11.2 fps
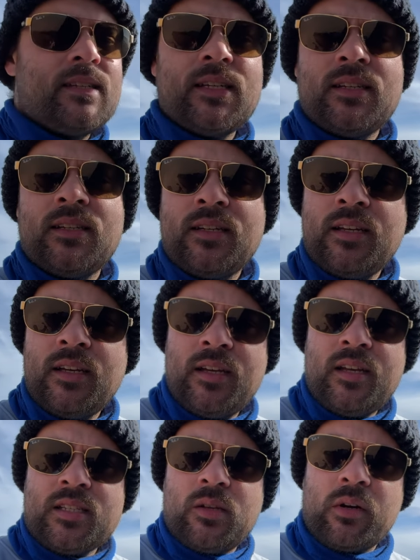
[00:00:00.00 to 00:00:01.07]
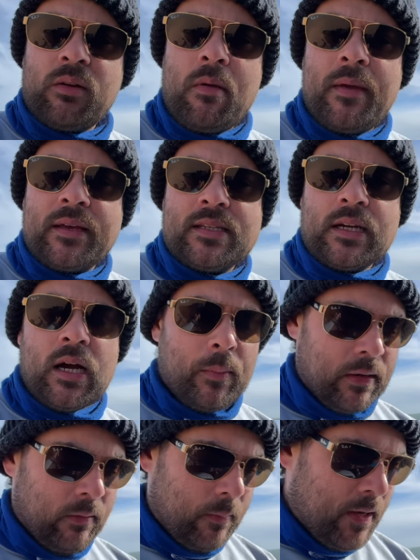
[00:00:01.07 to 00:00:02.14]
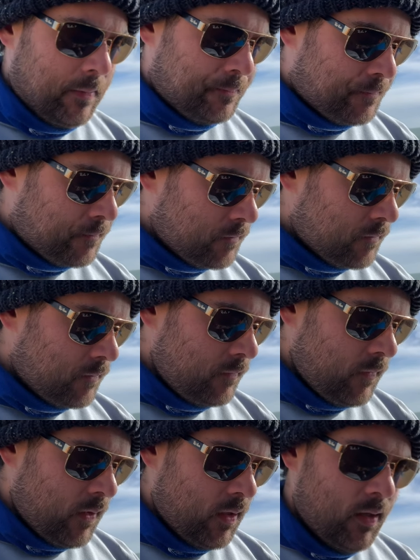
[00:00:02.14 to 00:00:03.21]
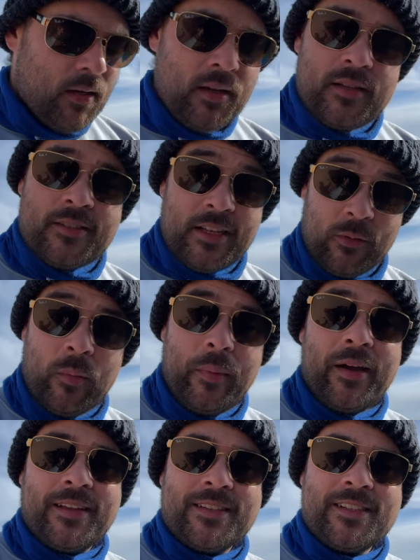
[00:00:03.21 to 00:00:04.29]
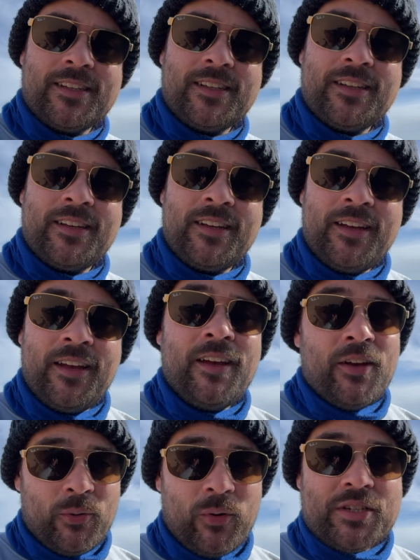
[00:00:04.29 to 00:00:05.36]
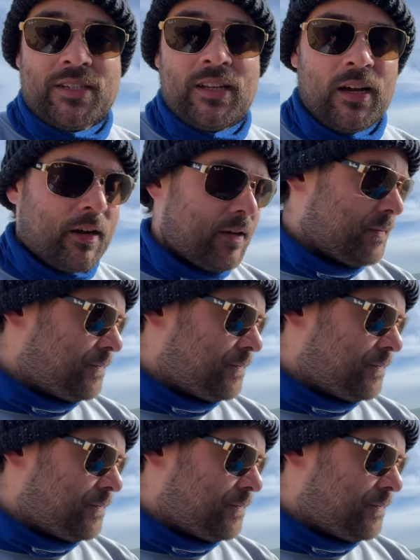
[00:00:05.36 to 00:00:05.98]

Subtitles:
So we're going to be mixing up a little bit and seeing what bites. Wish us luck.